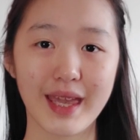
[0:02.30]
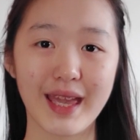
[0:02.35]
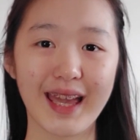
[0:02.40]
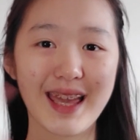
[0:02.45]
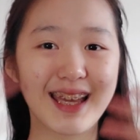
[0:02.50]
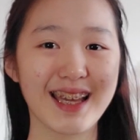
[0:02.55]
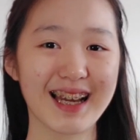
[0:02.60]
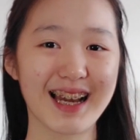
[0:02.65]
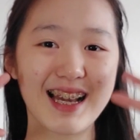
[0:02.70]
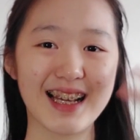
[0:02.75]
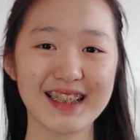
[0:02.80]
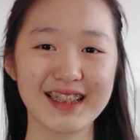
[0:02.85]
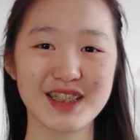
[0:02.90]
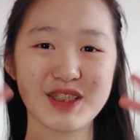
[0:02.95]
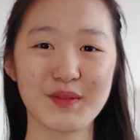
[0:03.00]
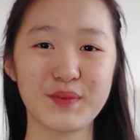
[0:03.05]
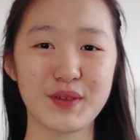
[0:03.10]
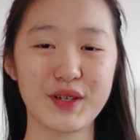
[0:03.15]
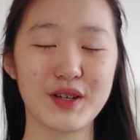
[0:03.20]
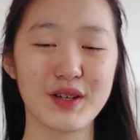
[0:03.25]
Hey guys,
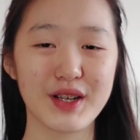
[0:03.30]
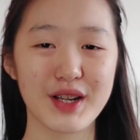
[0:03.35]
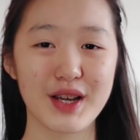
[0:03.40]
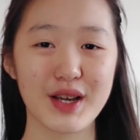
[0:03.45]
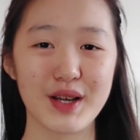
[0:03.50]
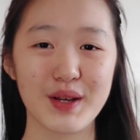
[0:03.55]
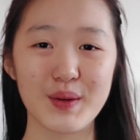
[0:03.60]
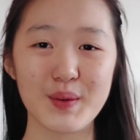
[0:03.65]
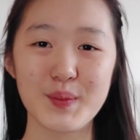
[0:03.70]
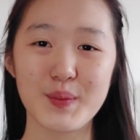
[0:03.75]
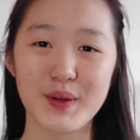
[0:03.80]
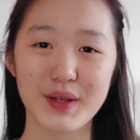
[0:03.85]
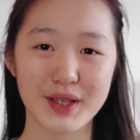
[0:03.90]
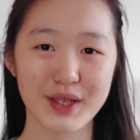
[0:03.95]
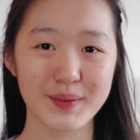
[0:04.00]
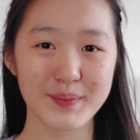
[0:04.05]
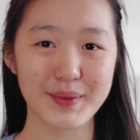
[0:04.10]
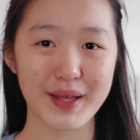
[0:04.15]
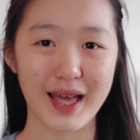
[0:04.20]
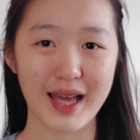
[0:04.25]
it's Fiona.
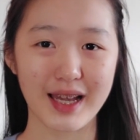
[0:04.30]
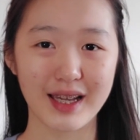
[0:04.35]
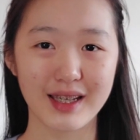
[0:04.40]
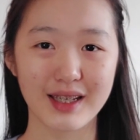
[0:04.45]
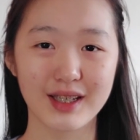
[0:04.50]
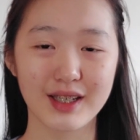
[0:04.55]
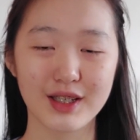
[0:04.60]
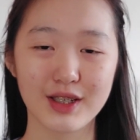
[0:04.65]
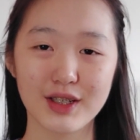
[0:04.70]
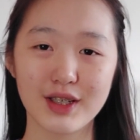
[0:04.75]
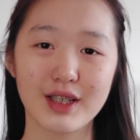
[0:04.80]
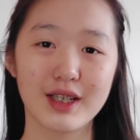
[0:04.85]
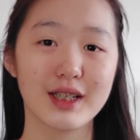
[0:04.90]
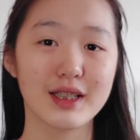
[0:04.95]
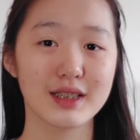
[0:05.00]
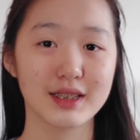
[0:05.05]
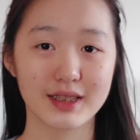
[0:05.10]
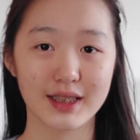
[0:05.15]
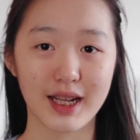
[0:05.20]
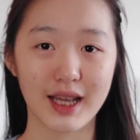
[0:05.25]
Welcome back.
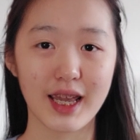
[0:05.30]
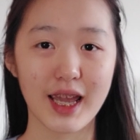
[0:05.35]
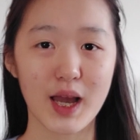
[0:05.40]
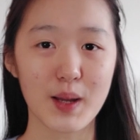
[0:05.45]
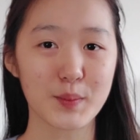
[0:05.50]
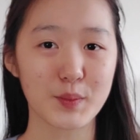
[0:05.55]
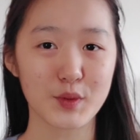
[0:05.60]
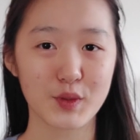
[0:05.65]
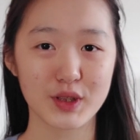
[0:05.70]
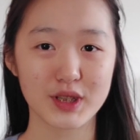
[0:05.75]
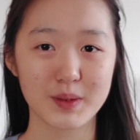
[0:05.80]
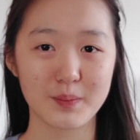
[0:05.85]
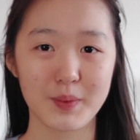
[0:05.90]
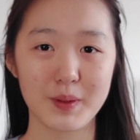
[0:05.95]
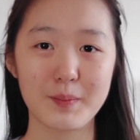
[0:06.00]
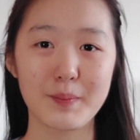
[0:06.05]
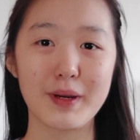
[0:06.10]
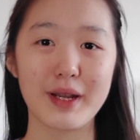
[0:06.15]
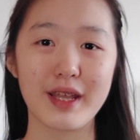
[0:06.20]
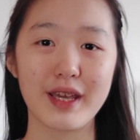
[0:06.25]
Today I'm going to be
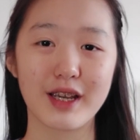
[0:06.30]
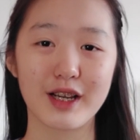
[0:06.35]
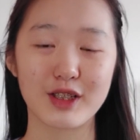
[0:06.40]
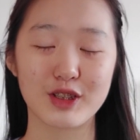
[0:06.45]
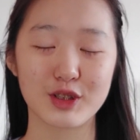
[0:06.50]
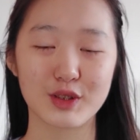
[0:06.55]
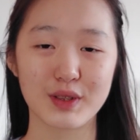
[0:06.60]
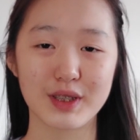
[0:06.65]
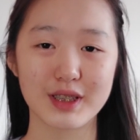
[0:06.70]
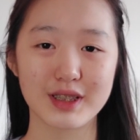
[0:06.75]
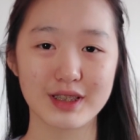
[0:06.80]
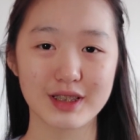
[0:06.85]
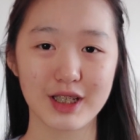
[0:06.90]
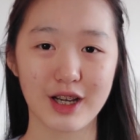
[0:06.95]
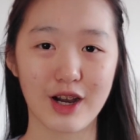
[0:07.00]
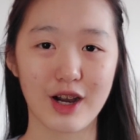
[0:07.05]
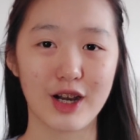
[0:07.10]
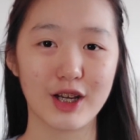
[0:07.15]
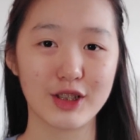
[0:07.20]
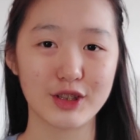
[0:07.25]
putting a twist
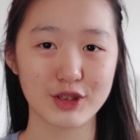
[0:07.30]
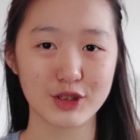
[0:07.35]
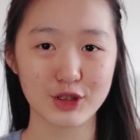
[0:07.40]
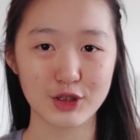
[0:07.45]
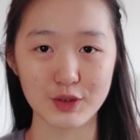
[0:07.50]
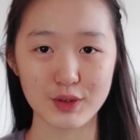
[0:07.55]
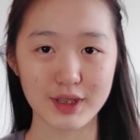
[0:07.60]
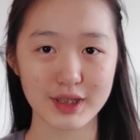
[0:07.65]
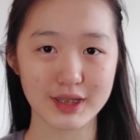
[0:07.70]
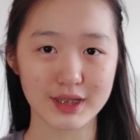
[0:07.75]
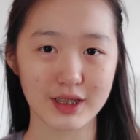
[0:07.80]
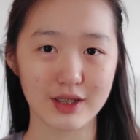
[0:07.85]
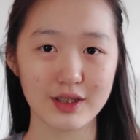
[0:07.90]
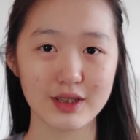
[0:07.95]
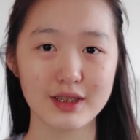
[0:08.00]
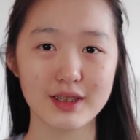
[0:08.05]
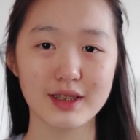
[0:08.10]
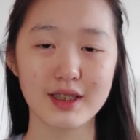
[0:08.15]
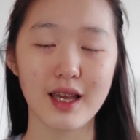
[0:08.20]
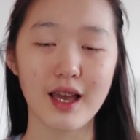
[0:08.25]
on two
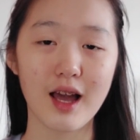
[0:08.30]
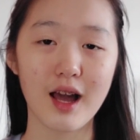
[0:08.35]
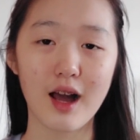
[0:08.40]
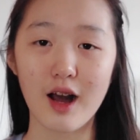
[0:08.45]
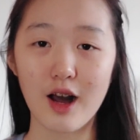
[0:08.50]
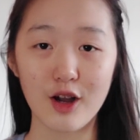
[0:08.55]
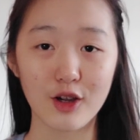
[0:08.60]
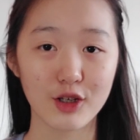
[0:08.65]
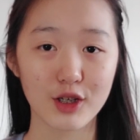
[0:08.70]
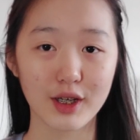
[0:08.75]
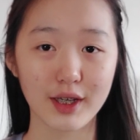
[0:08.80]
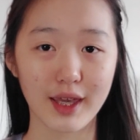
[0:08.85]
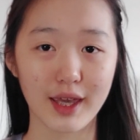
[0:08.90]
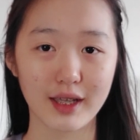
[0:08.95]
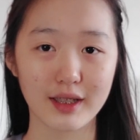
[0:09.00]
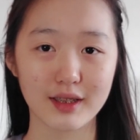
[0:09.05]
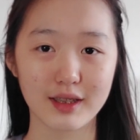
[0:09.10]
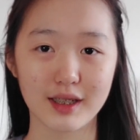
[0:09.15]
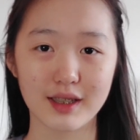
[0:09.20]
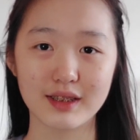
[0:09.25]
desserts, Hong Kong
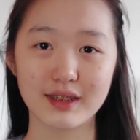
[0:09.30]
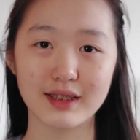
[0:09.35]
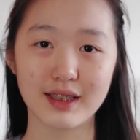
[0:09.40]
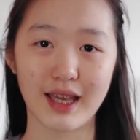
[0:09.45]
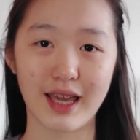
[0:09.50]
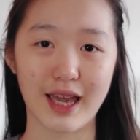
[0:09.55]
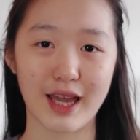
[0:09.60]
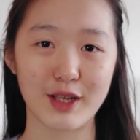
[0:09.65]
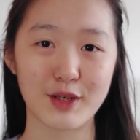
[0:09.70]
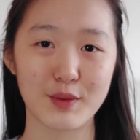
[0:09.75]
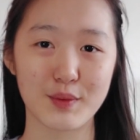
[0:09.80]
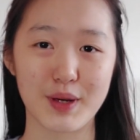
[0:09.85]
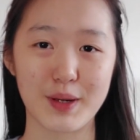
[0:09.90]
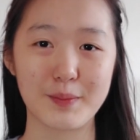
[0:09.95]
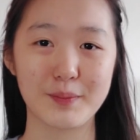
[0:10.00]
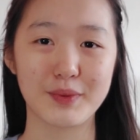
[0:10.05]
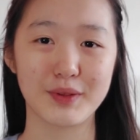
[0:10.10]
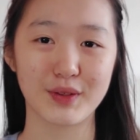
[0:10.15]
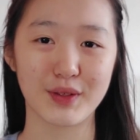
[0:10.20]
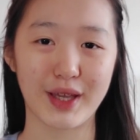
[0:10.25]
egg tarts and
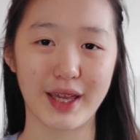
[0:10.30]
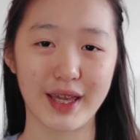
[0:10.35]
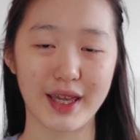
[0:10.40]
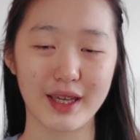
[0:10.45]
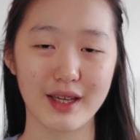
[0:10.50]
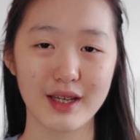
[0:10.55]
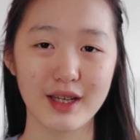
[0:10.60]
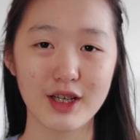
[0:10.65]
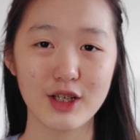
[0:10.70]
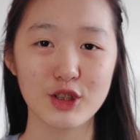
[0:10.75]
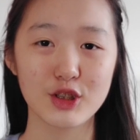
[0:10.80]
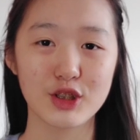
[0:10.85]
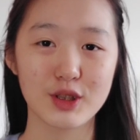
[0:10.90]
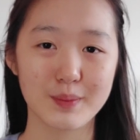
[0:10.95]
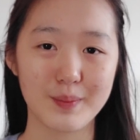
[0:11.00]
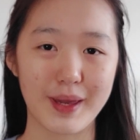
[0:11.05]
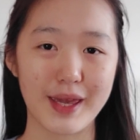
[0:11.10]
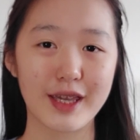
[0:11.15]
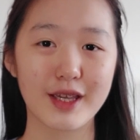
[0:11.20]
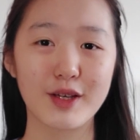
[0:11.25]
creme brulee, to
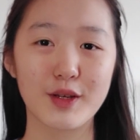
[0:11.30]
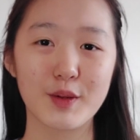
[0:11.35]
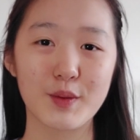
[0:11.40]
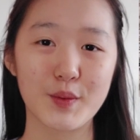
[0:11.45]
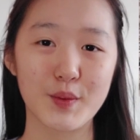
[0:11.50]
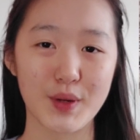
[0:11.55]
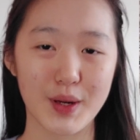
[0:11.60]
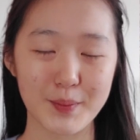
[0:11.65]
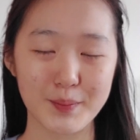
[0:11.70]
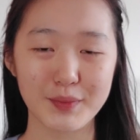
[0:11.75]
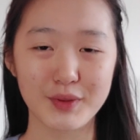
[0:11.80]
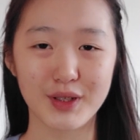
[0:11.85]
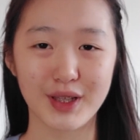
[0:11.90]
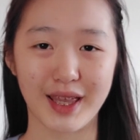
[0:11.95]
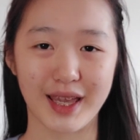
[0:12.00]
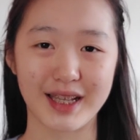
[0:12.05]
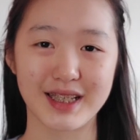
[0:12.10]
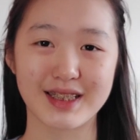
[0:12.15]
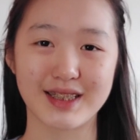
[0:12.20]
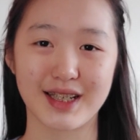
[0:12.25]
make creme
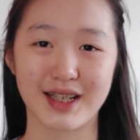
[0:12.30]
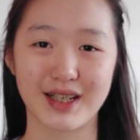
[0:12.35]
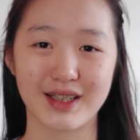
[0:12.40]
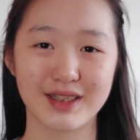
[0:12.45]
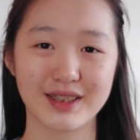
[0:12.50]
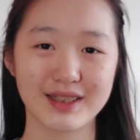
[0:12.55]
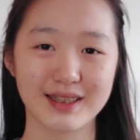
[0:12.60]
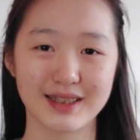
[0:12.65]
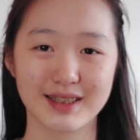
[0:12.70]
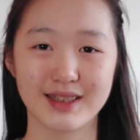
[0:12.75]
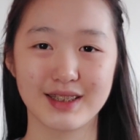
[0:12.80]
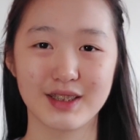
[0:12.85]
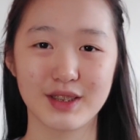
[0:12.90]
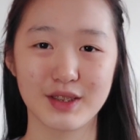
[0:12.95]
brulee tarts.